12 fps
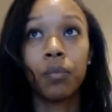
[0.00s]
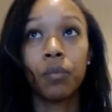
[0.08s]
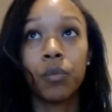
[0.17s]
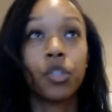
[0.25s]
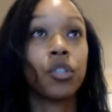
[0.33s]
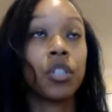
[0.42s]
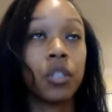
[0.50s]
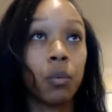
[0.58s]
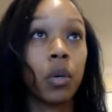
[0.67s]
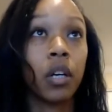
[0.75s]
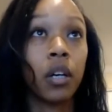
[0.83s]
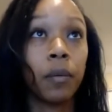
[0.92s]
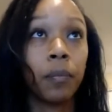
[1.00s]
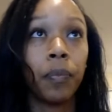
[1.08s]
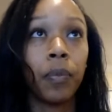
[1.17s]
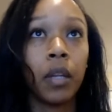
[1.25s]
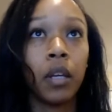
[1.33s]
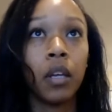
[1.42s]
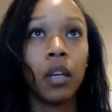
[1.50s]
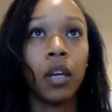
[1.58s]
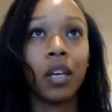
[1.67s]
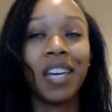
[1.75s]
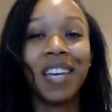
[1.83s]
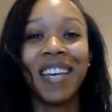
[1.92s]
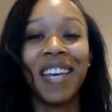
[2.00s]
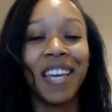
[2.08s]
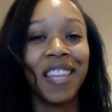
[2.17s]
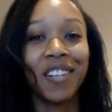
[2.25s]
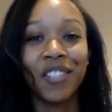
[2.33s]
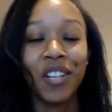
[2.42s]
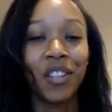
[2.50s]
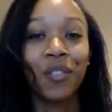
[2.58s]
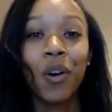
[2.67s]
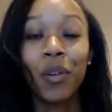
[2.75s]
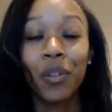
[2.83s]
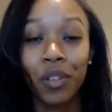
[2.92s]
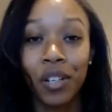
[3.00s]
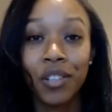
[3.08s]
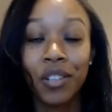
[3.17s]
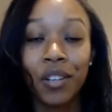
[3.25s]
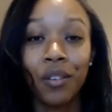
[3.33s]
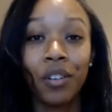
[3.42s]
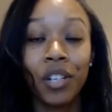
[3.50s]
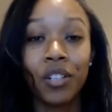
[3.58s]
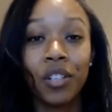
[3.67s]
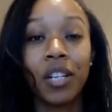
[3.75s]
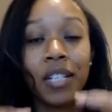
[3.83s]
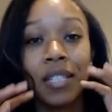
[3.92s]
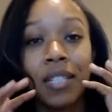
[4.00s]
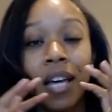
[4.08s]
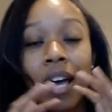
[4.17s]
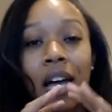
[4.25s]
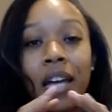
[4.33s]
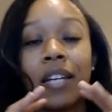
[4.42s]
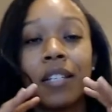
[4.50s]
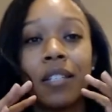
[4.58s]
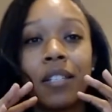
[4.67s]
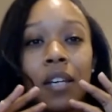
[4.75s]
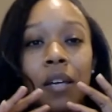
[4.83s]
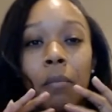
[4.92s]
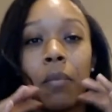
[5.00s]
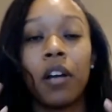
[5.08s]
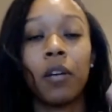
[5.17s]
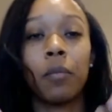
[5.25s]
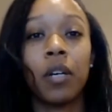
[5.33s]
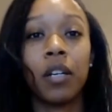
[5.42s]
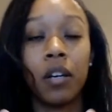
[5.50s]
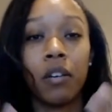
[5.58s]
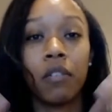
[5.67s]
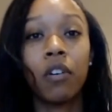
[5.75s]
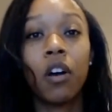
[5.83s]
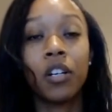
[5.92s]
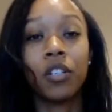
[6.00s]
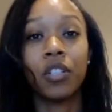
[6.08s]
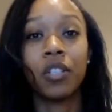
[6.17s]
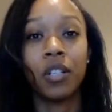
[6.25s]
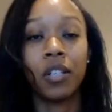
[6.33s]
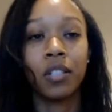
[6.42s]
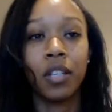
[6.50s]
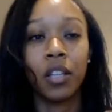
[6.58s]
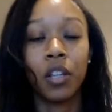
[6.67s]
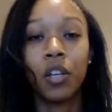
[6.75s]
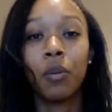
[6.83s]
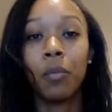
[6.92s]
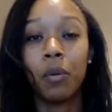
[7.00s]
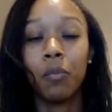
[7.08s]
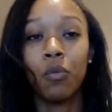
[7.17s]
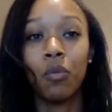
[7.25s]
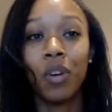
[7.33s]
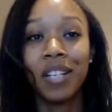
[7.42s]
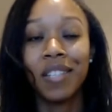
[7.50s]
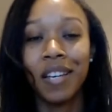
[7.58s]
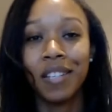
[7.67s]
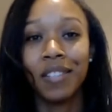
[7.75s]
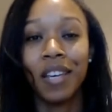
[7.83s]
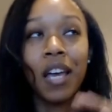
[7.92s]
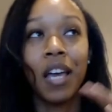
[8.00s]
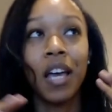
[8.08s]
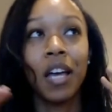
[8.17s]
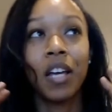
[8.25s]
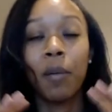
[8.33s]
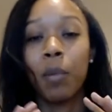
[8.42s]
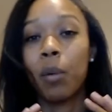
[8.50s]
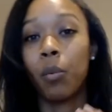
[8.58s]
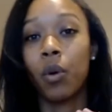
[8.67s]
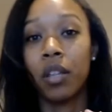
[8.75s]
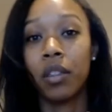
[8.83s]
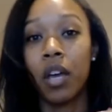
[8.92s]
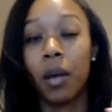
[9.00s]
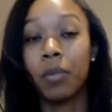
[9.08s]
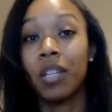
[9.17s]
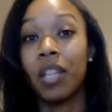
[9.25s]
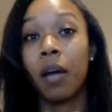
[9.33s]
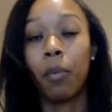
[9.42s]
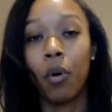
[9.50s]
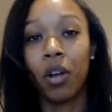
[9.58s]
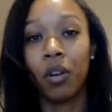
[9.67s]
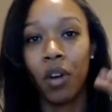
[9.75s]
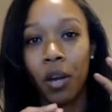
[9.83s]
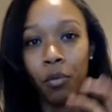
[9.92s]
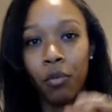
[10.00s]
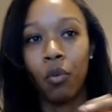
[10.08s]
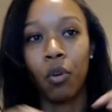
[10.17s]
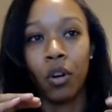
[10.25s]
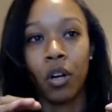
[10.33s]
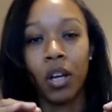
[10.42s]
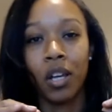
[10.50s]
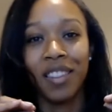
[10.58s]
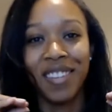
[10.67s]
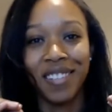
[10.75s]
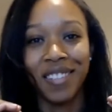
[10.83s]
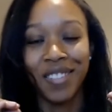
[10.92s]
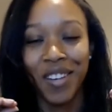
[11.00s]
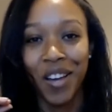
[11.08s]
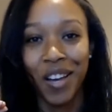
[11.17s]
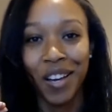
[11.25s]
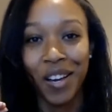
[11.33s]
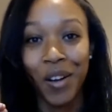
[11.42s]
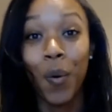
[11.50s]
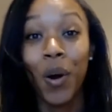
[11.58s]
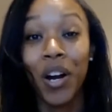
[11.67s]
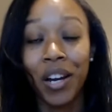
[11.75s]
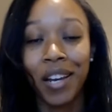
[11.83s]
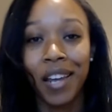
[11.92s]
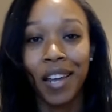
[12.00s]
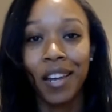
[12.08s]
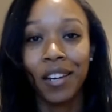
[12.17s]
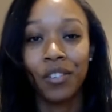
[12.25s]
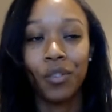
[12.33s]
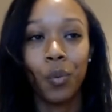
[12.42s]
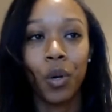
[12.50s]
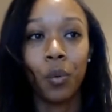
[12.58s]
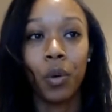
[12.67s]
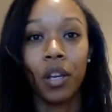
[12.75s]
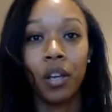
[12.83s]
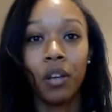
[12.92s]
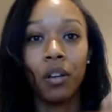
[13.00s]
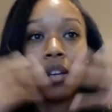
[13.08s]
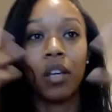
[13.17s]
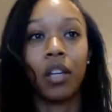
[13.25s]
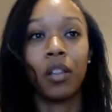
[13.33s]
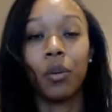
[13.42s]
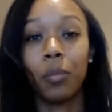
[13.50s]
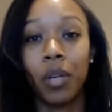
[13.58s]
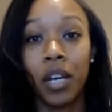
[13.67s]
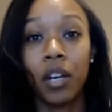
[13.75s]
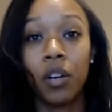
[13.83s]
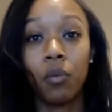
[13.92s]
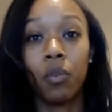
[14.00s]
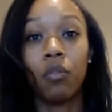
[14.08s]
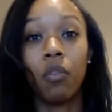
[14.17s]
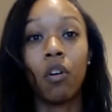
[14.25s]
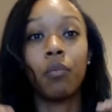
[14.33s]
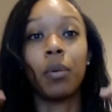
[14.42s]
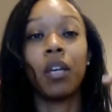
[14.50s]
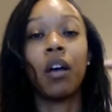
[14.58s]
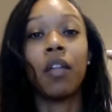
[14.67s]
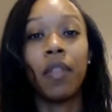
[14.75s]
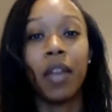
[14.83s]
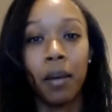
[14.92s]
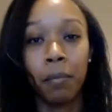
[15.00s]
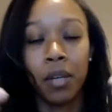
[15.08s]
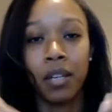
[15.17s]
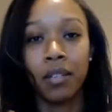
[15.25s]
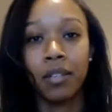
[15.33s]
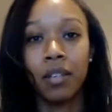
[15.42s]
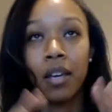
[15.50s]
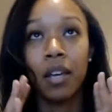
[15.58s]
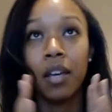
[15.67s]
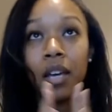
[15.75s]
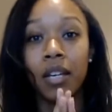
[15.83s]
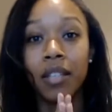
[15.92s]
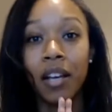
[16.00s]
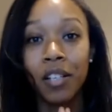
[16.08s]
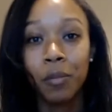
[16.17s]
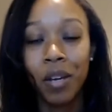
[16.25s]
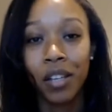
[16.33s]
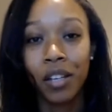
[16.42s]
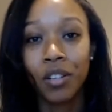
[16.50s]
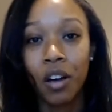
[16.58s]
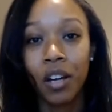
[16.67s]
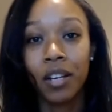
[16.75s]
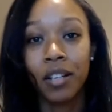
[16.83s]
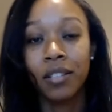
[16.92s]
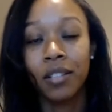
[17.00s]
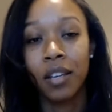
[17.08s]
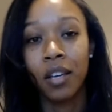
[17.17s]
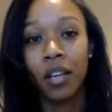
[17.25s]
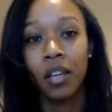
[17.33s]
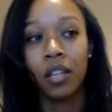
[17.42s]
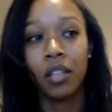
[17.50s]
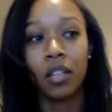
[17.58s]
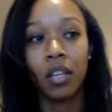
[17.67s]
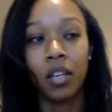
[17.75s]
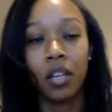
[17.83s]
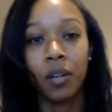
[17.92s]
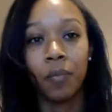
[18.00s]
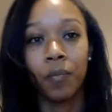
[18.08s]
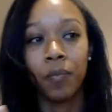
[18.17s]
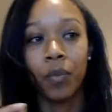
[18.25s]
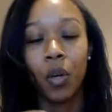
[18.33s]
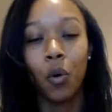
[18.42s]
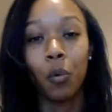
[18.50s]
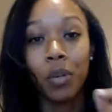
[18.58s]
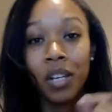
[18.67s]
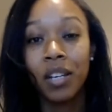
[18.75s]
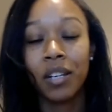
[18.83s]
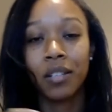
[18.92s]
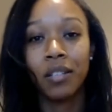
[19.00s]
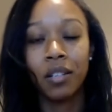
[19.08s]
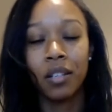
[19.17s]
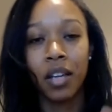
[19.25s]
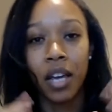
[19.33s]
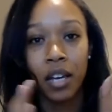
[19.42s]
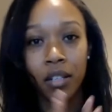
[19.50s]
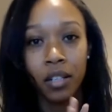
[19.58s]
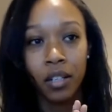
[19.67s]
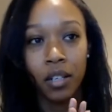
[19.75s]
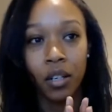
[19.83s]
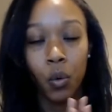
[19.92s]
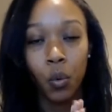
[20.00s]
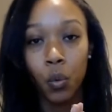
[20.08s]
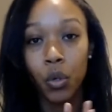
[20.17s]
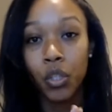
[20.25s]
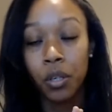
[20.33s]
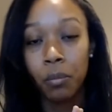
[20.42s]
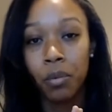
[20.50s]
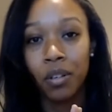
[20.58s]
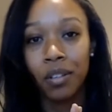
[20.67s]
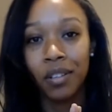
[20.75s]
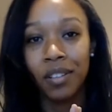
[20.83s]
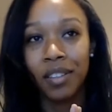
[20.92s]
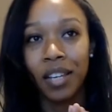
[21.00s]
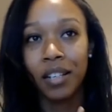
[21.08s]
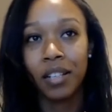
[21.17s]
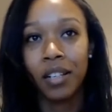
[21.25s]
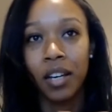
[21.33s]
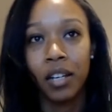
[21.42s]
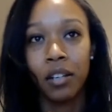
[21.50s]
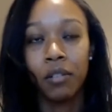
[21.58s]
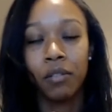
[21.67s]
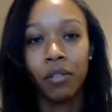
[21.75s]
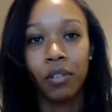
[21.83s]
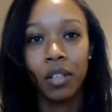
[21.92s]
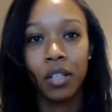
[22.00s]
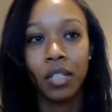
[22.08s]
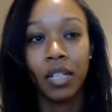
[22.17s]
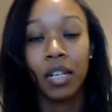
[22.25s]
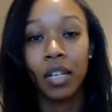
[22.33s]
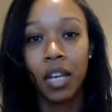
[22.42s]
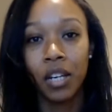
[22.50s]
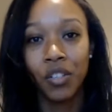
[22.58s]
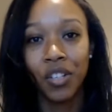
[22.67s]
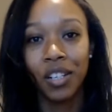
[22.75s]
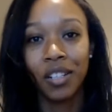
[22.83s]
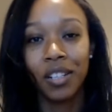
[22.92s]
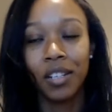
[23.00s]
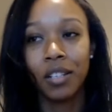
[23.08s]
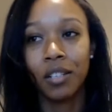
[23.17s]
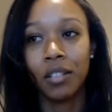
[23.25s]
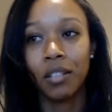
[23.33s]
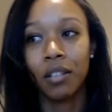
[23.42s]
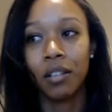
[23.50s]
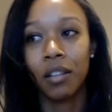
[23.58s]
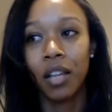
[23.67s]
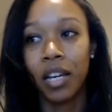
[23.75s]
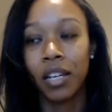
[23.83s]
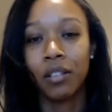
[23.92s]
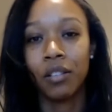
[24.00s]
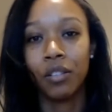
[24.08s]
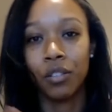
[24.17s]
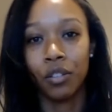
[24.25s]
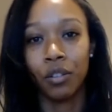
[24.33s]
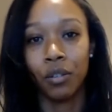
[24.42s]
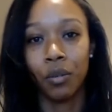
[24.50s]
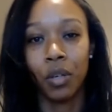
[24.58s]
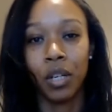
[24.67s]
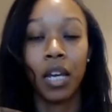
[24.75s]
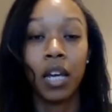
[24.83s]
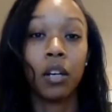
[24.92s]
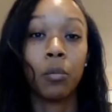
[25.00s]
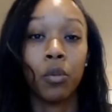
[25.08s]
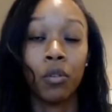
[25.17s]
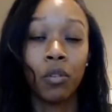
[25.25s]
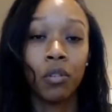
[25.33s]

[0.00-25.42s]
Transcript: churches and whatnot. Again, there's nothing wrong with religion. That religion is the highest embodiment of consciousness that the human race has come up with up to that point, right before this Aquarian age, where we illuminate and we fall beyond that, because as Alice Bailey taught us, the obedience to that worship, that kind of dedication, is likened to an animal